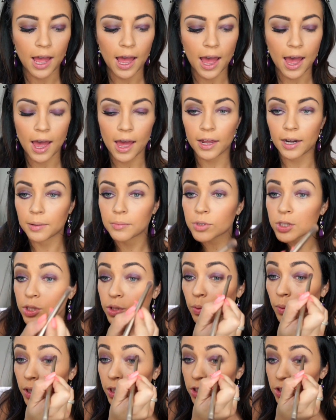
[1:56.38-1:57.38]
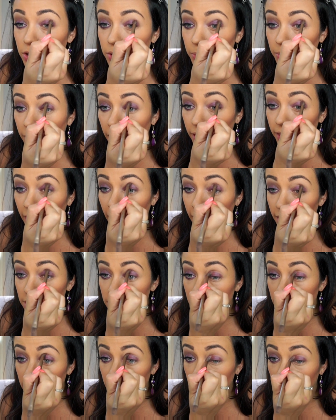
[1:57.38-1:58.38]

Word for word: and I'm just going to blend that into the